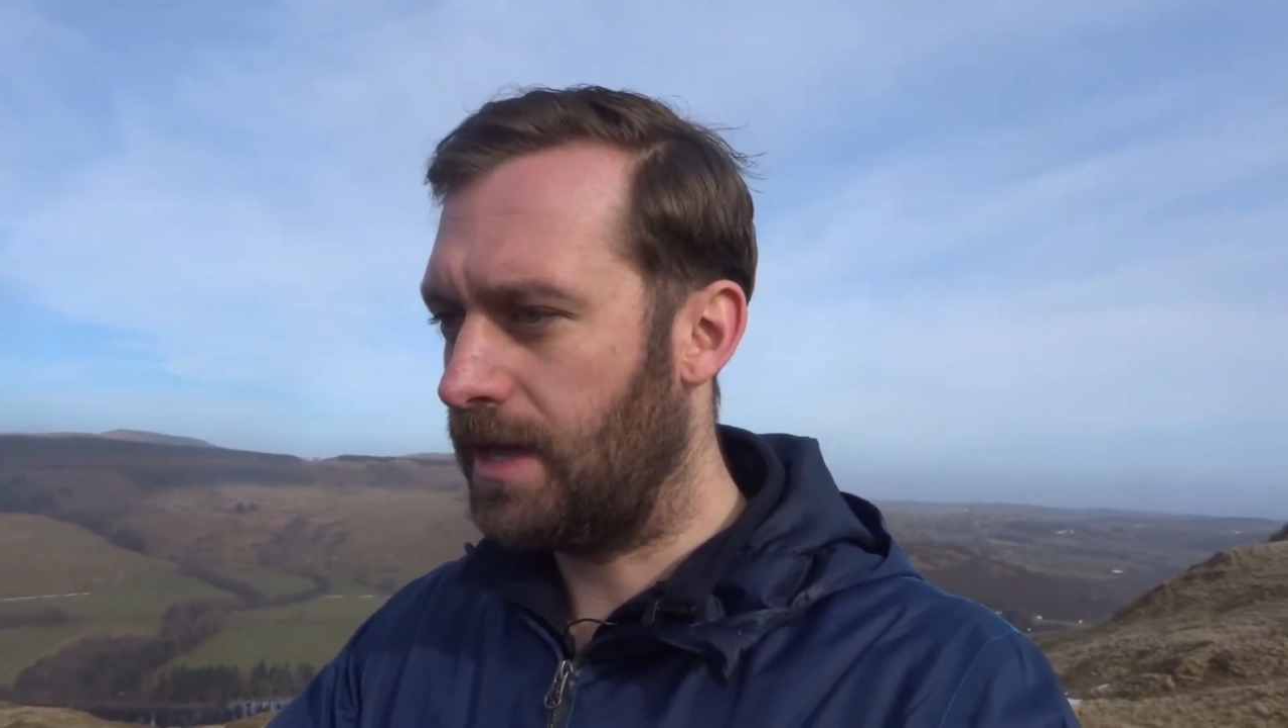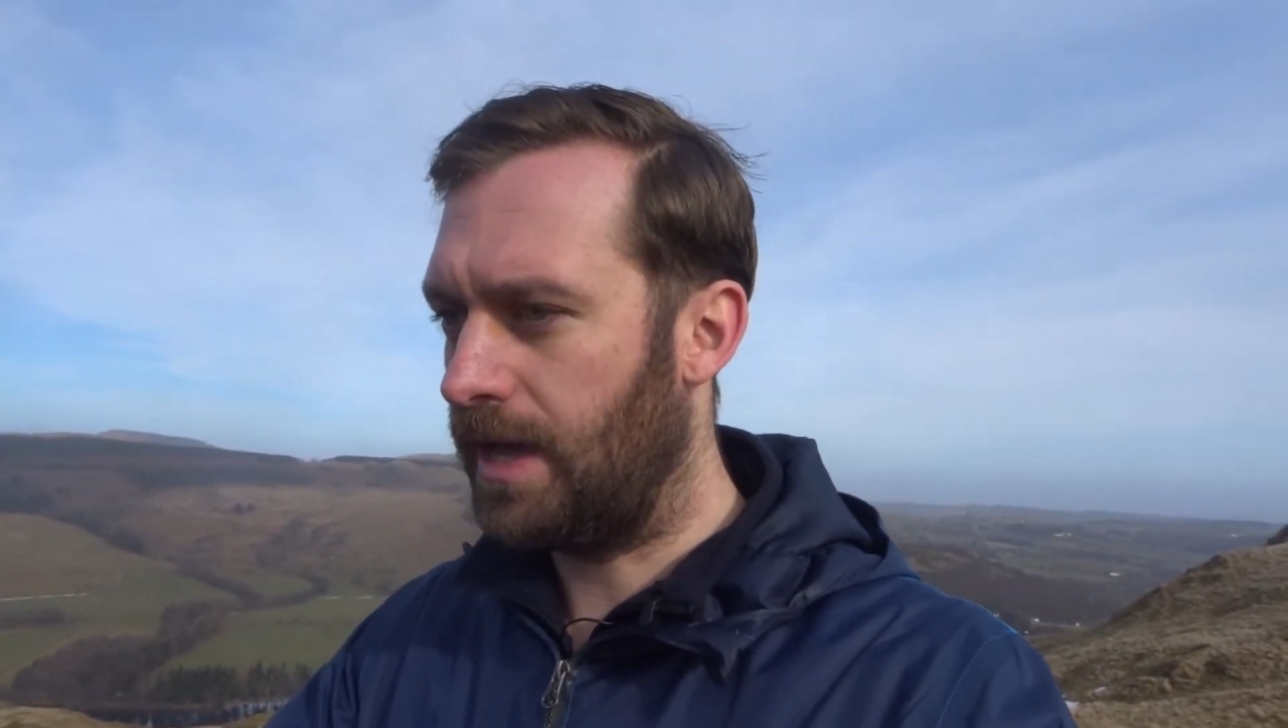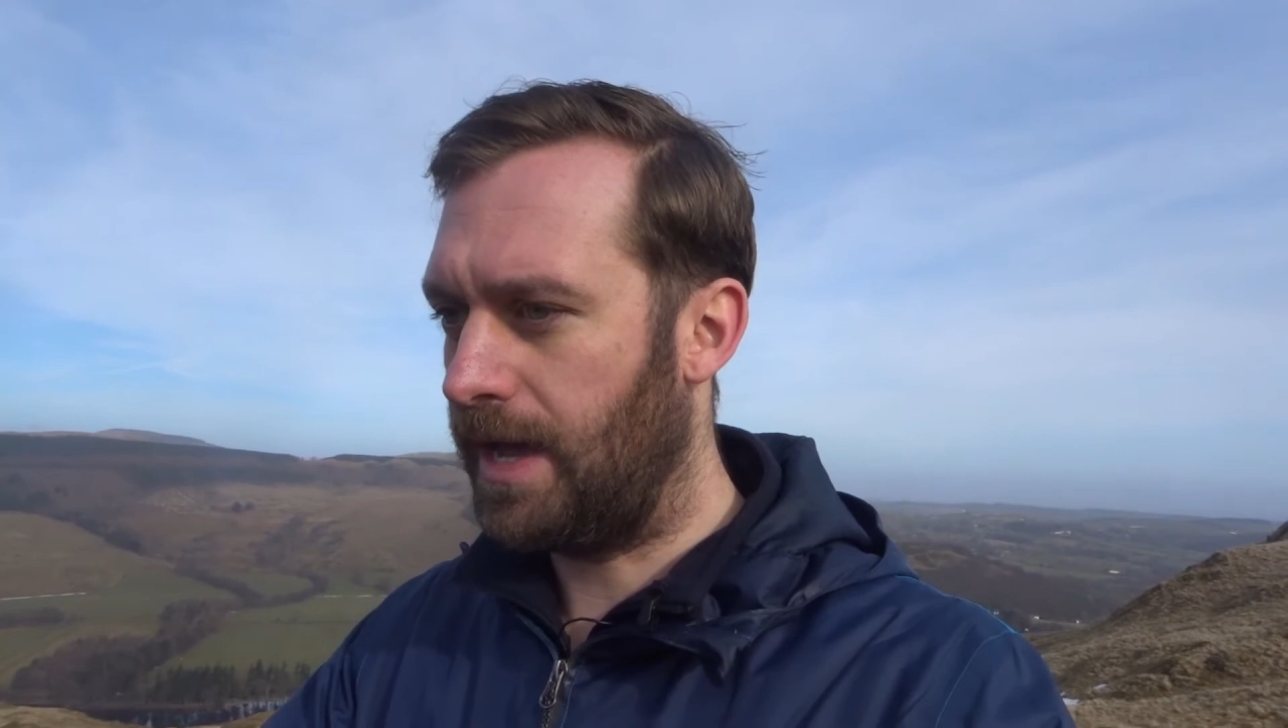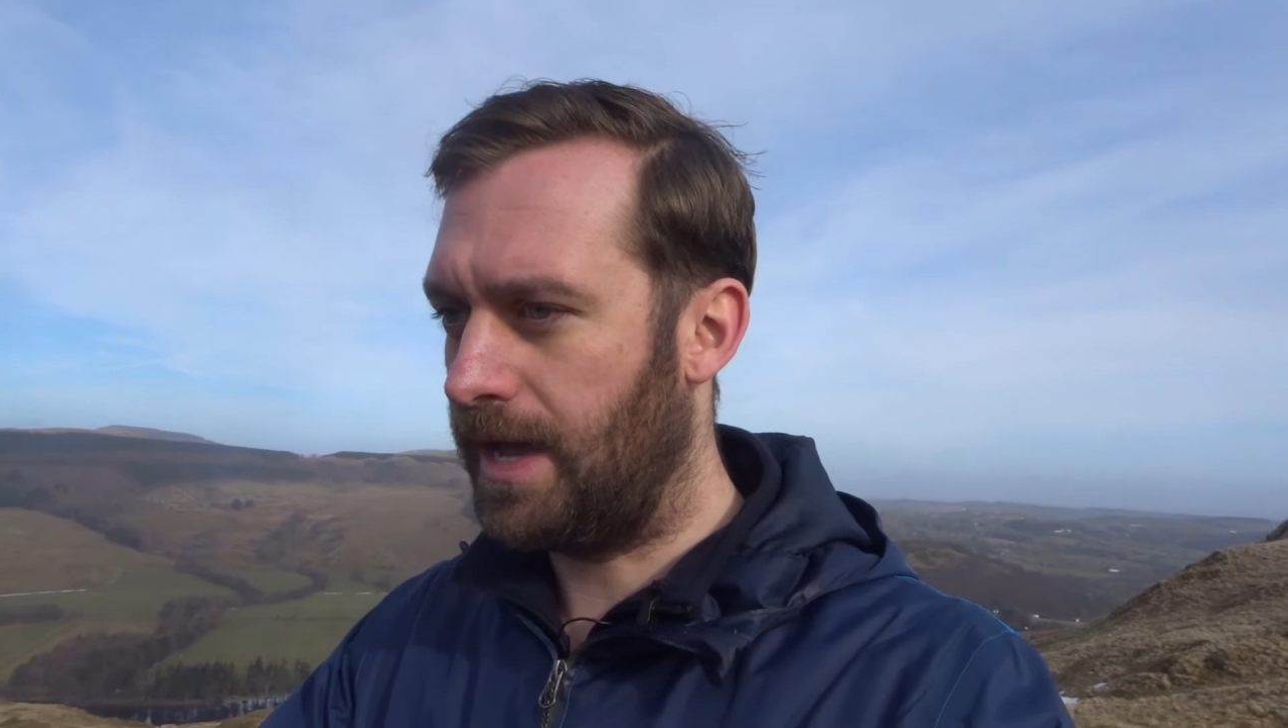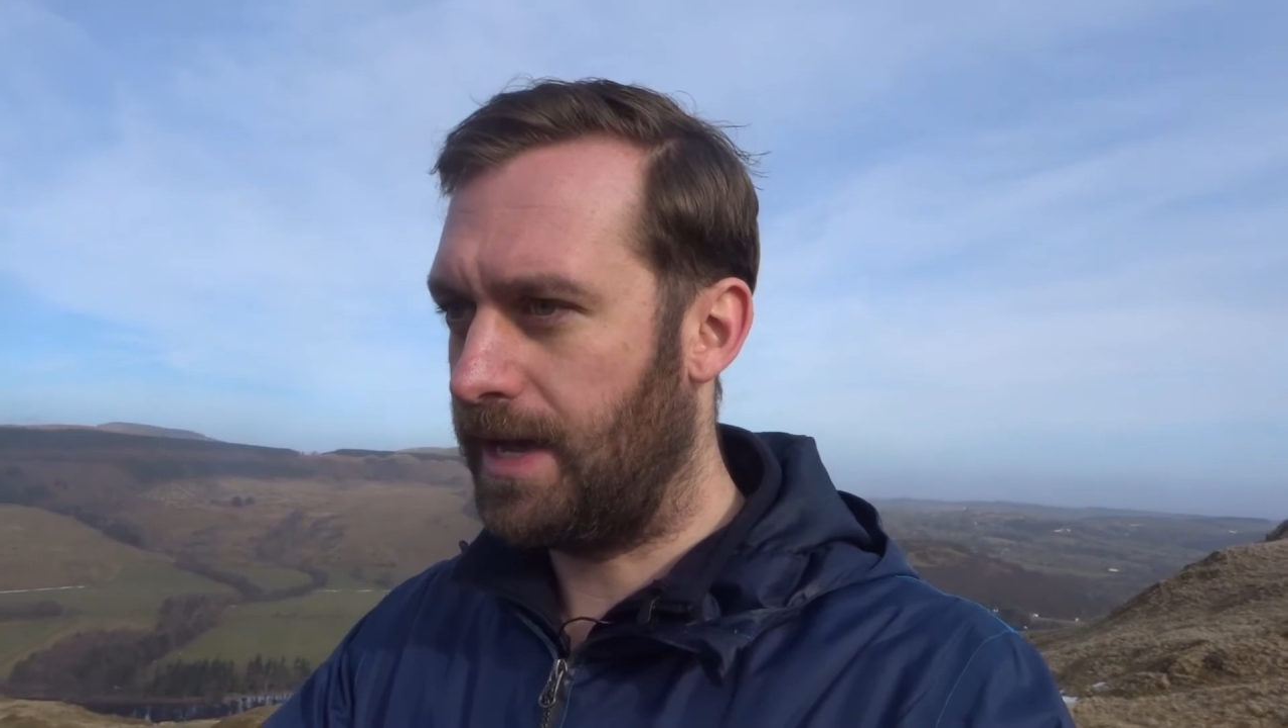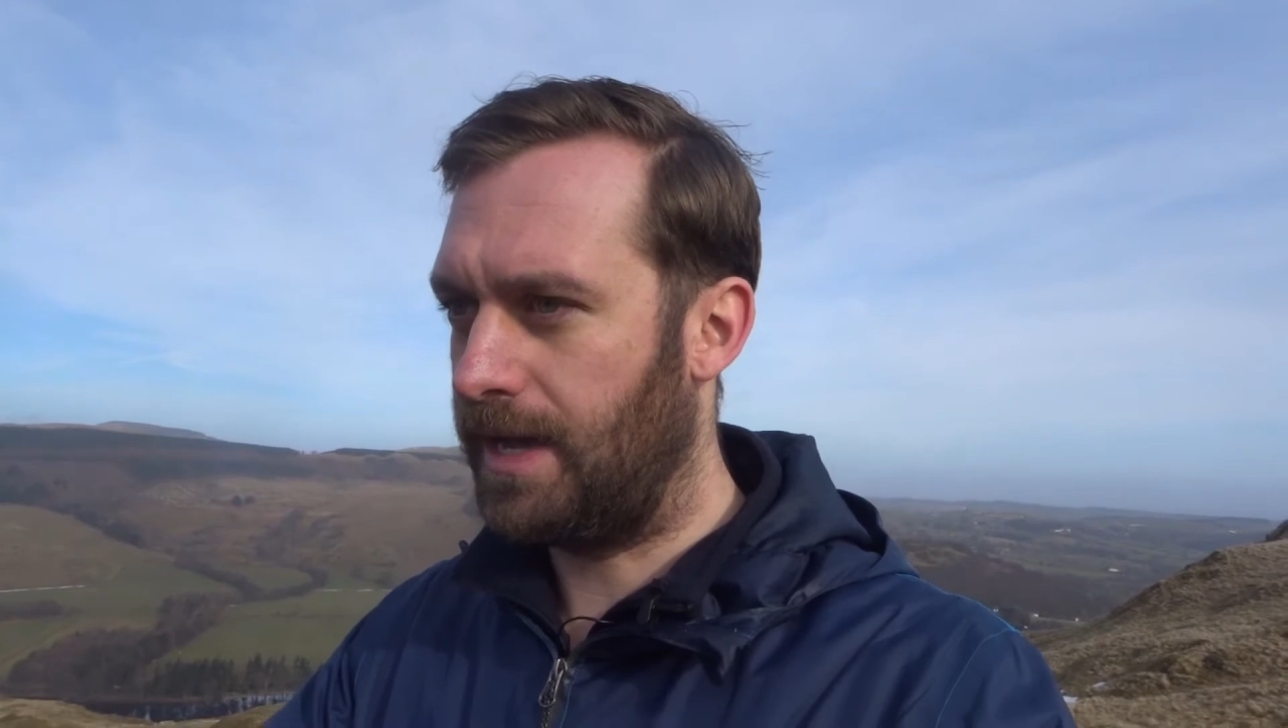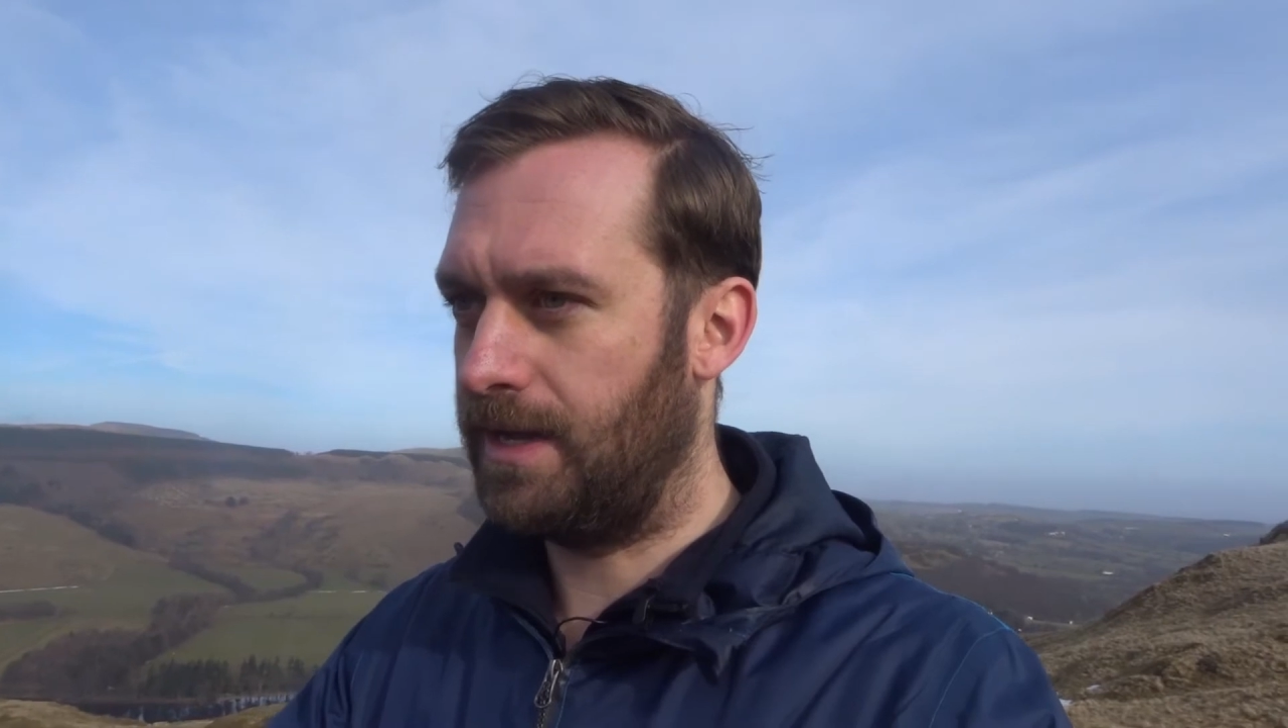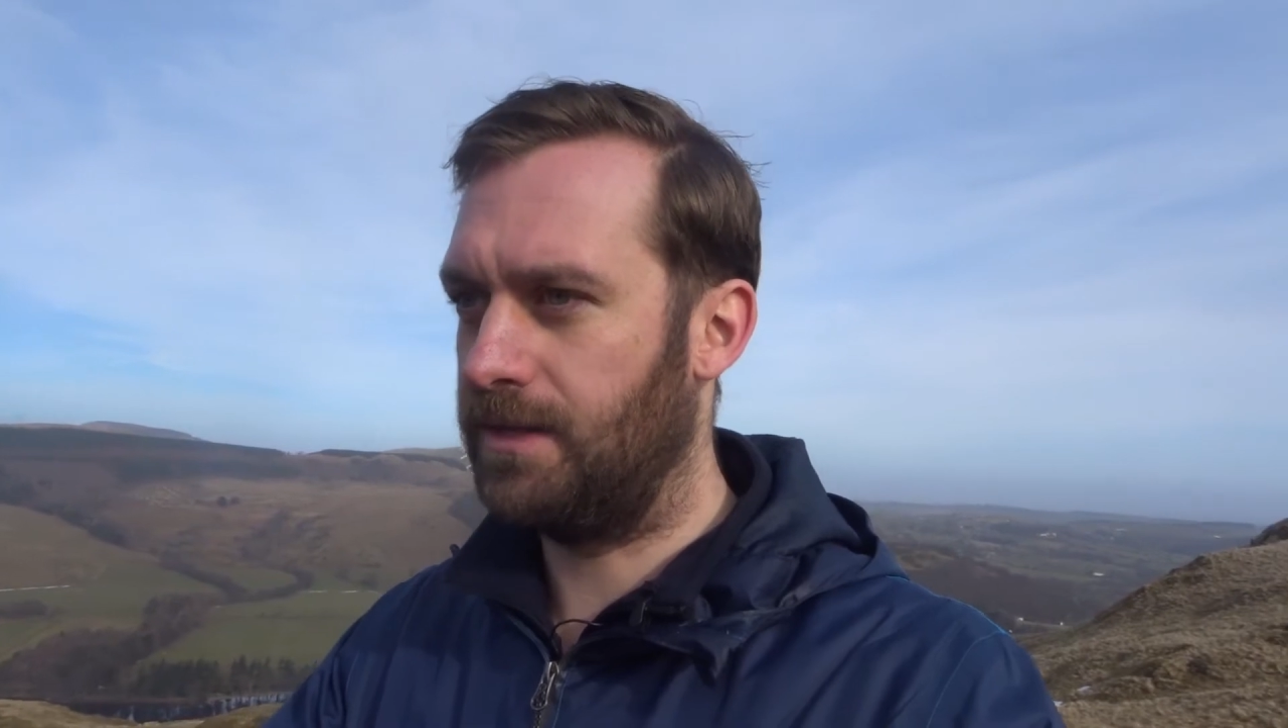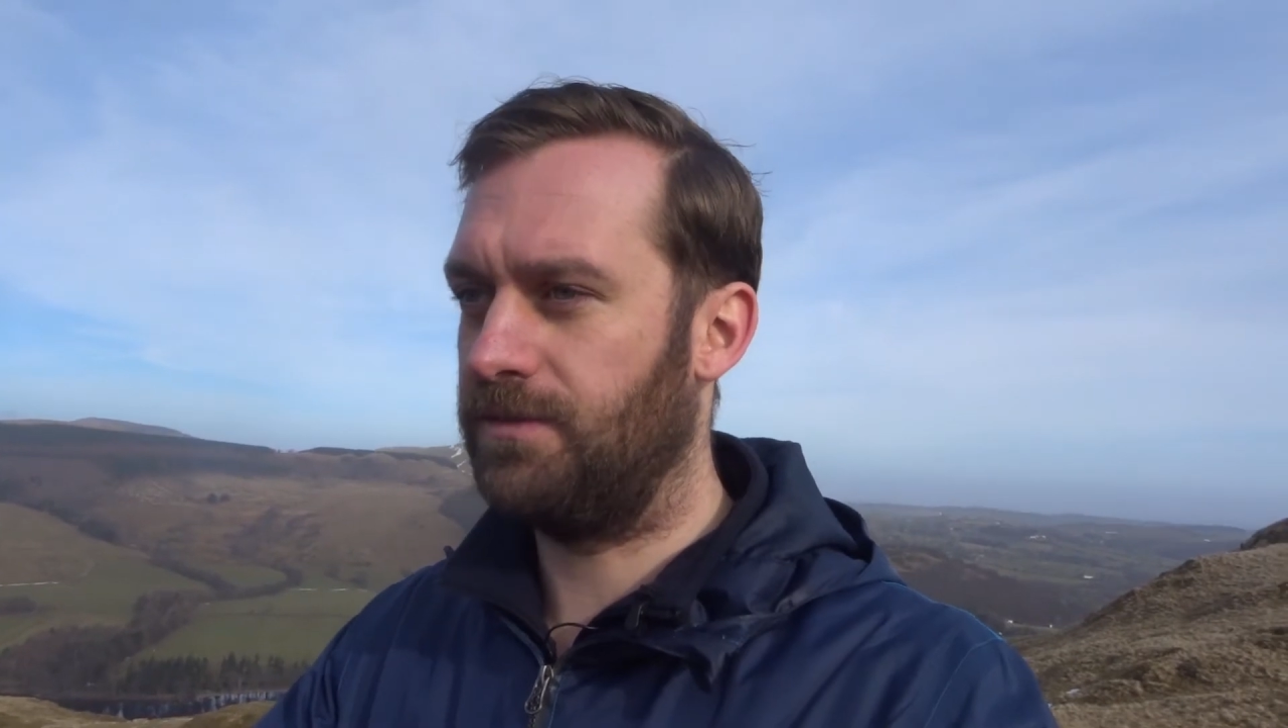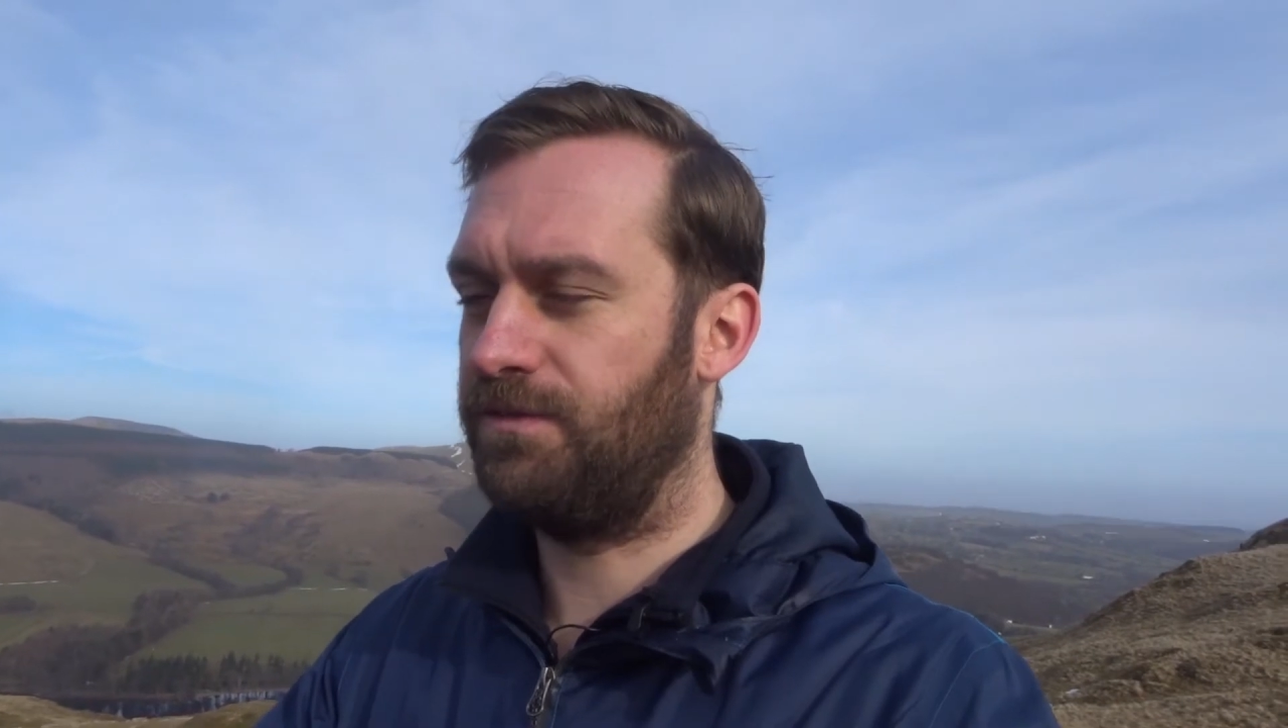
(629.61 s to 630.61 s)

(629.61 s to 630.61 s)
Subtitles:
and